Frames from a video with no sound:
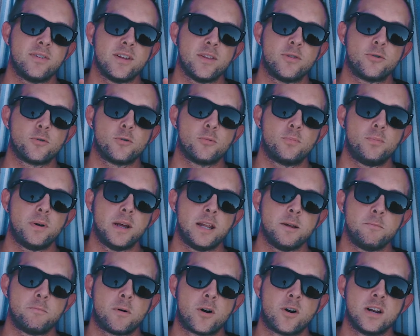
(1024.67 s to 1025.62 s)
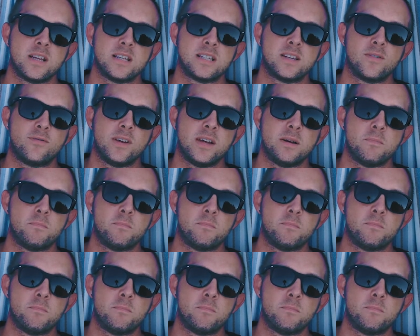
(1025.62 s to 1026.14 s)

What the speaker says: if he threw pity parties, if he